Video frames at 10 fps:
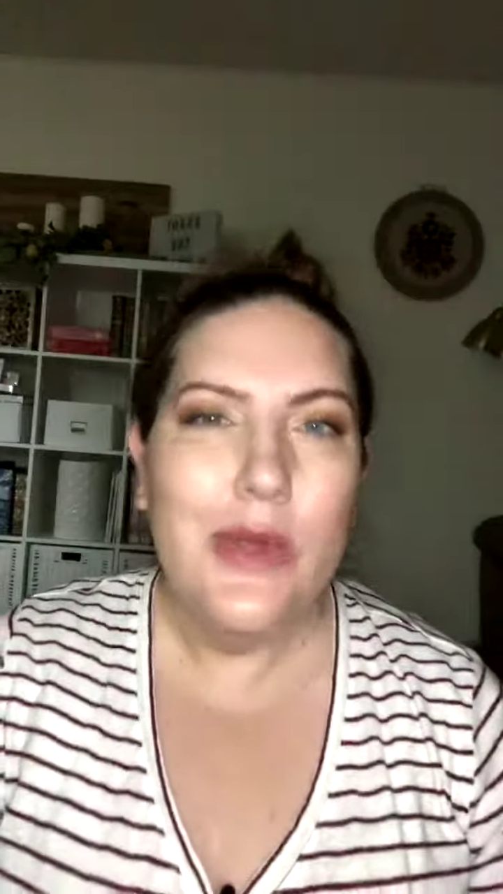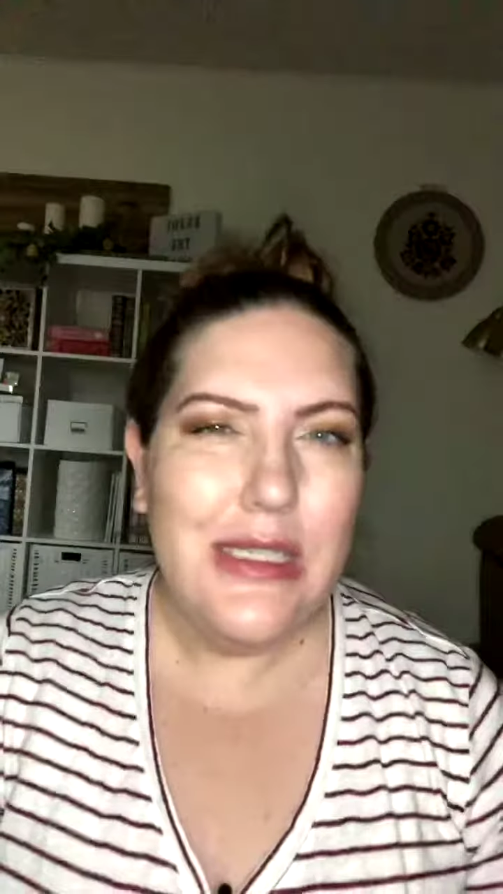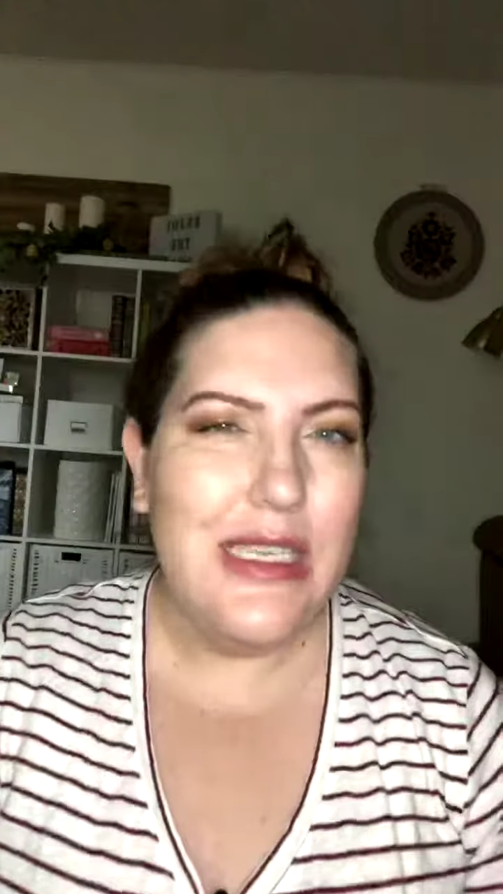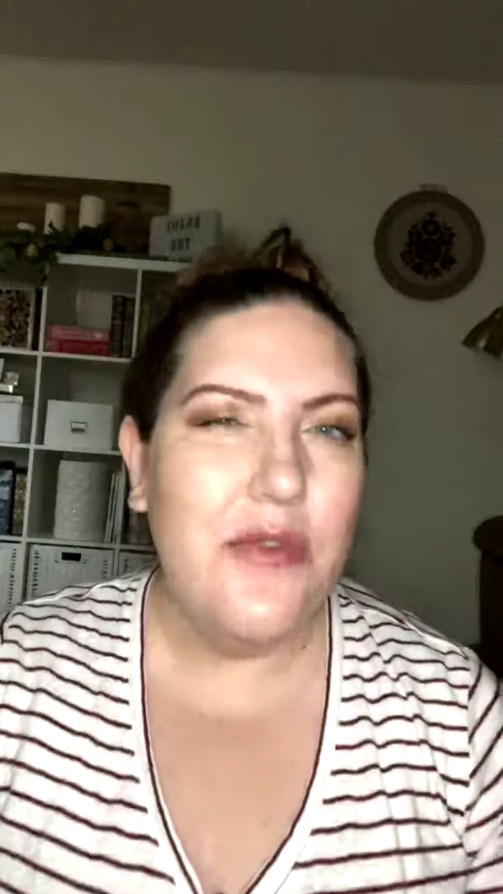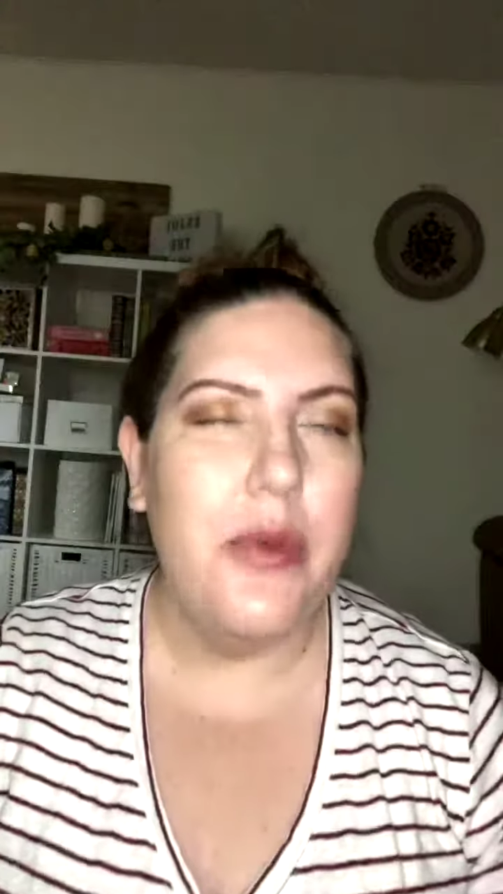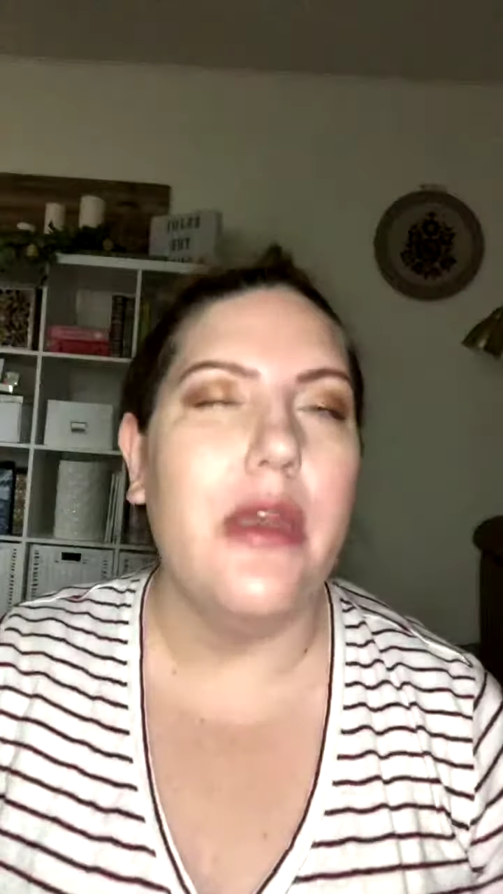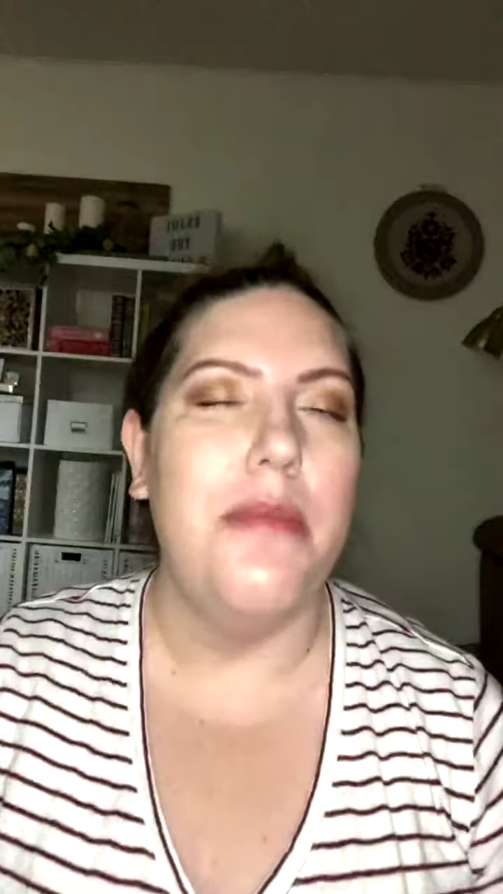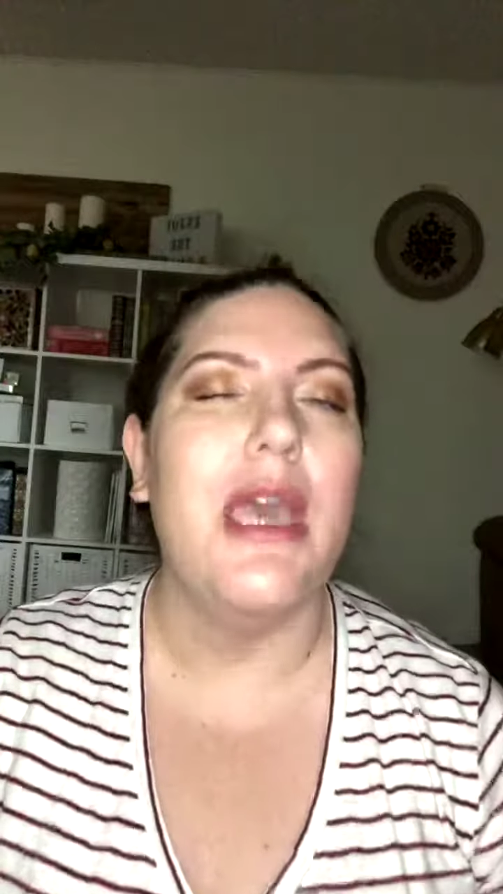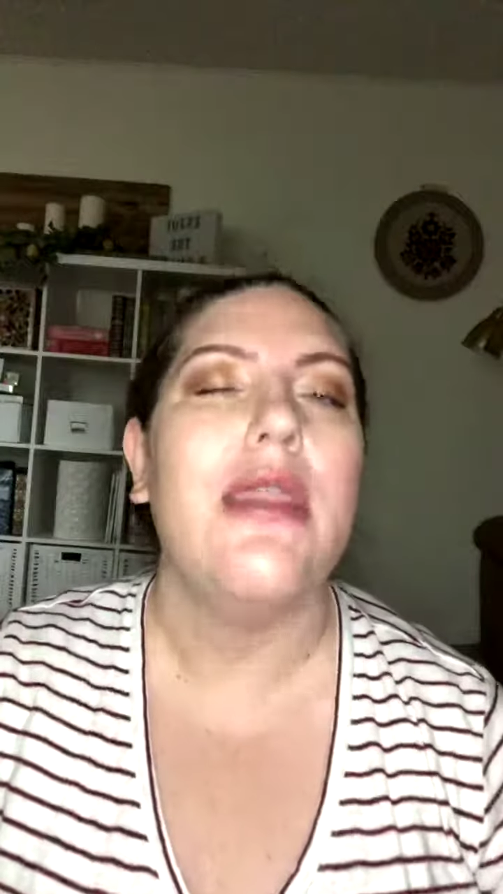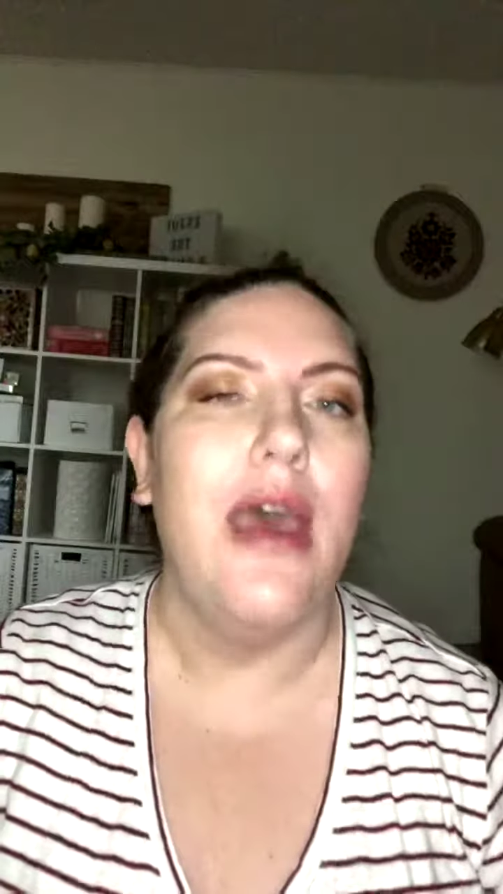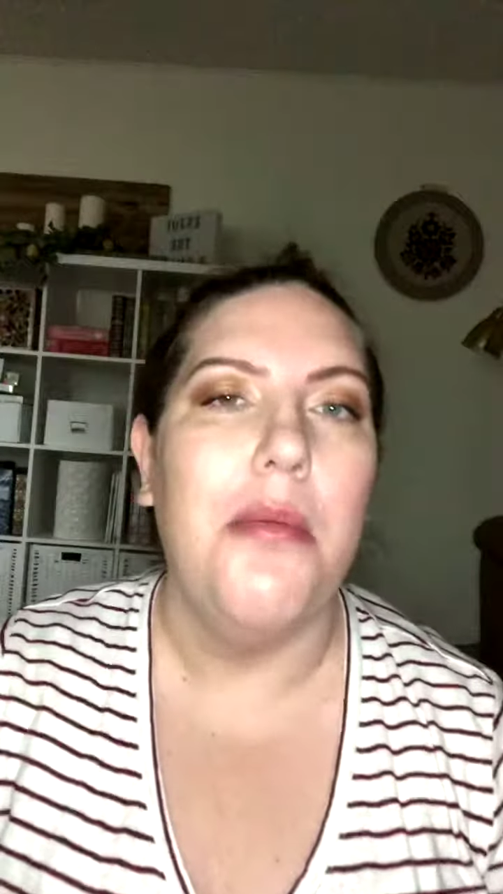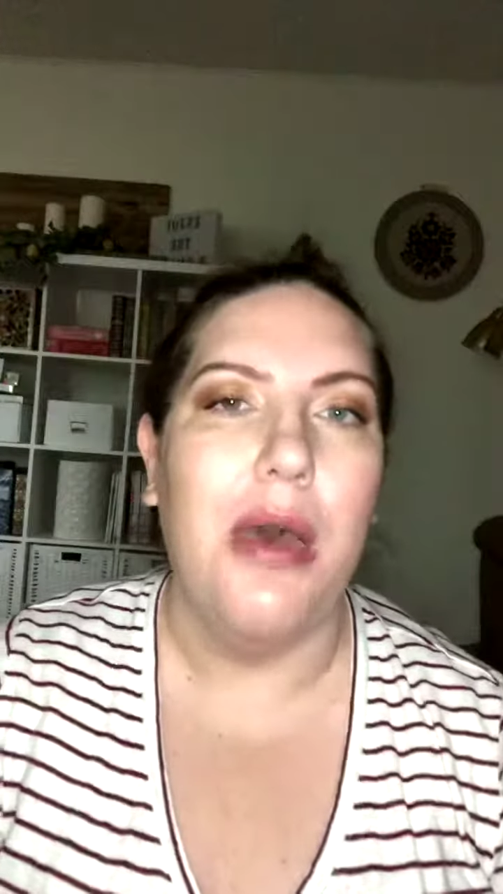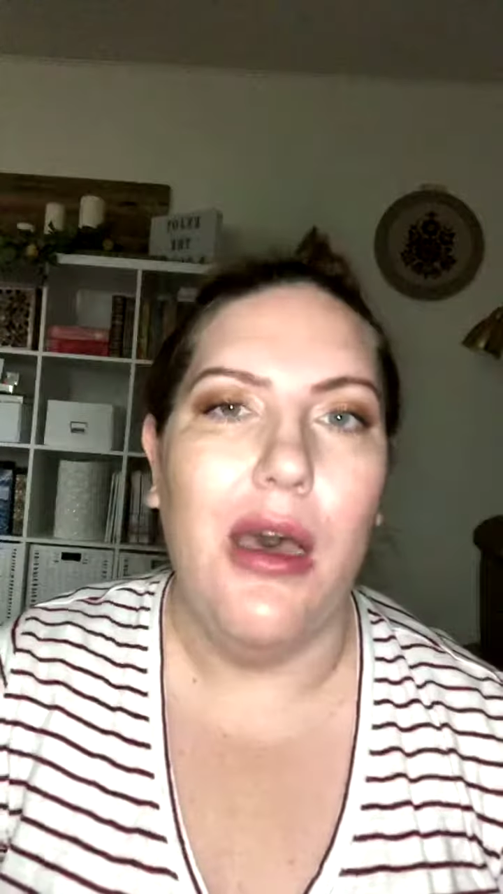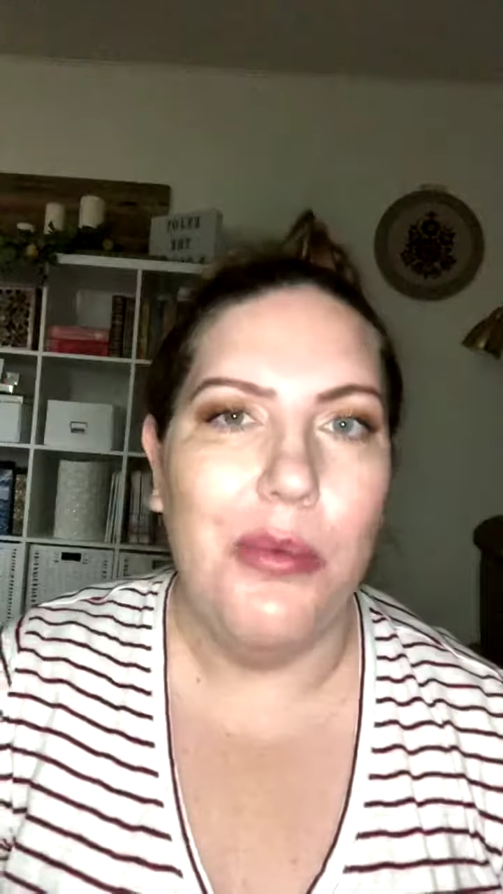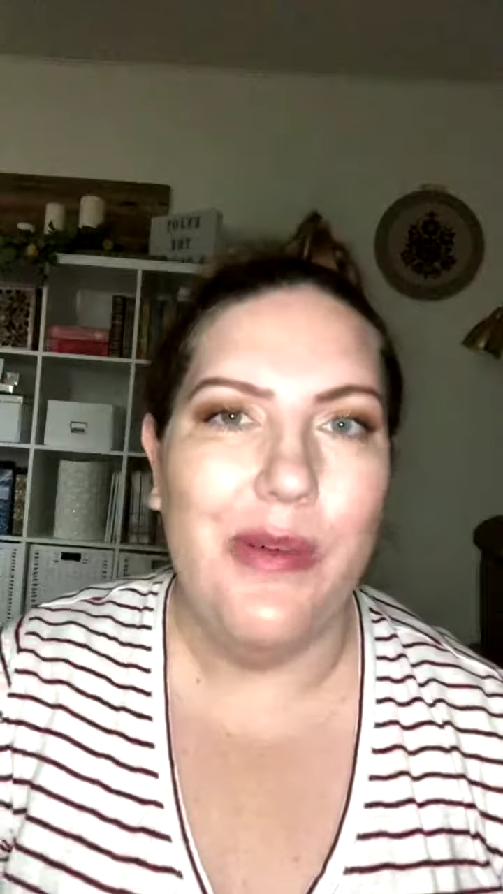see if we can make that pop